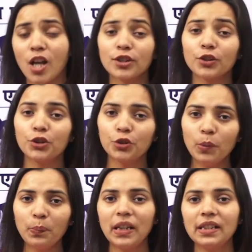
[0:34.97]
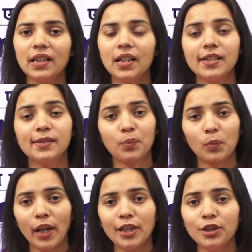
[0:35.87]
So YourPedia is
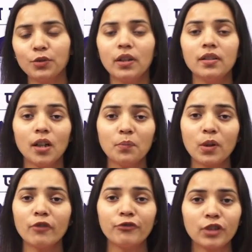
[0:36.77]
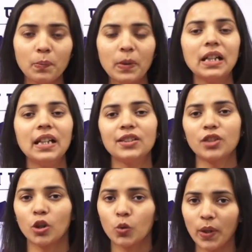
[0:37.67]
providing you a number of typical
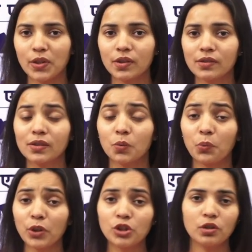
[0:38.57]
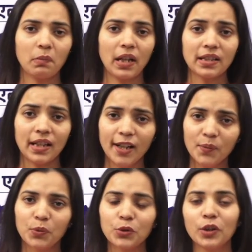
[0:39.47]
HR questions which might
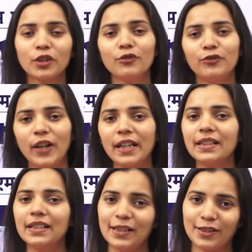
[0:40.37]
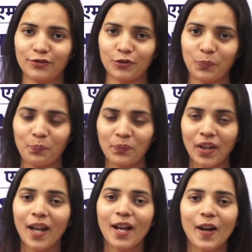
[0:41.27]
help you in your final interview.
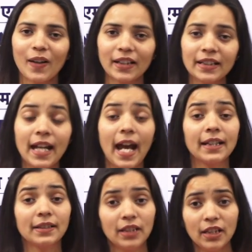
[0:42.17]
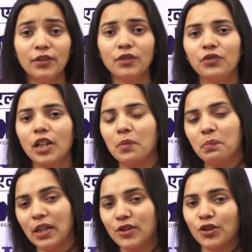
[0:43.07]
Alright, and even we are
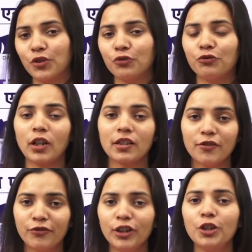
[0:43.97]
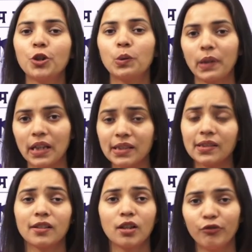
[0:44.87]
mentoring you for different domains,
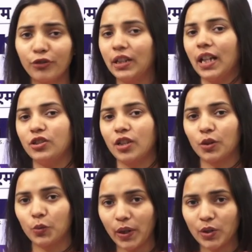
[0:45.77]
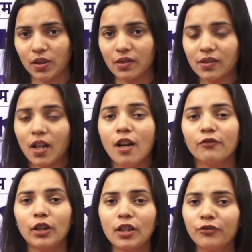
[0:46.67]
different HR questions
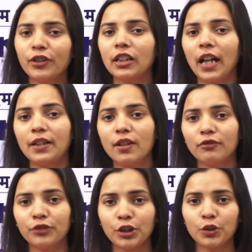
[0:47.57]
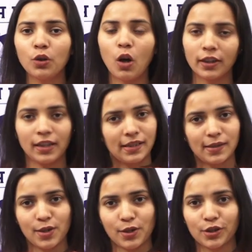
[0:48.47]
for different kind of
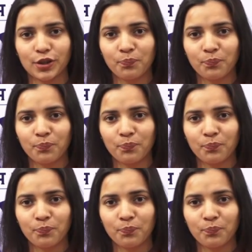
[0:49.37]
organizations.